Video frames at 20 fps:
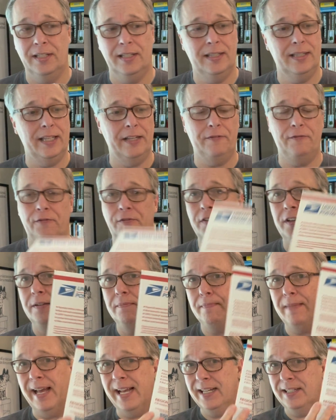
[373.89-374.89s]
they fit
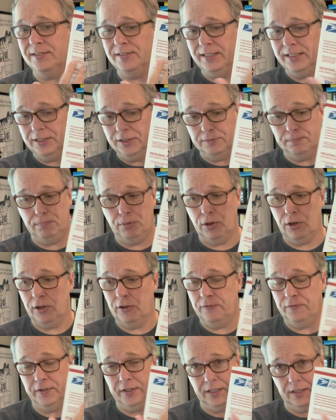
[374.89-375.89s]
magazines
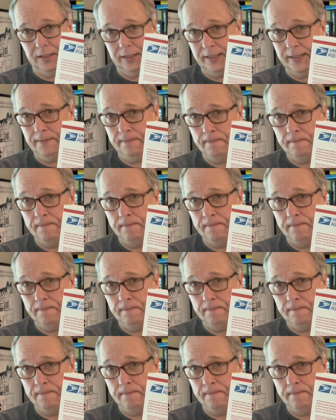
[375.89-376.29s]
perfectly.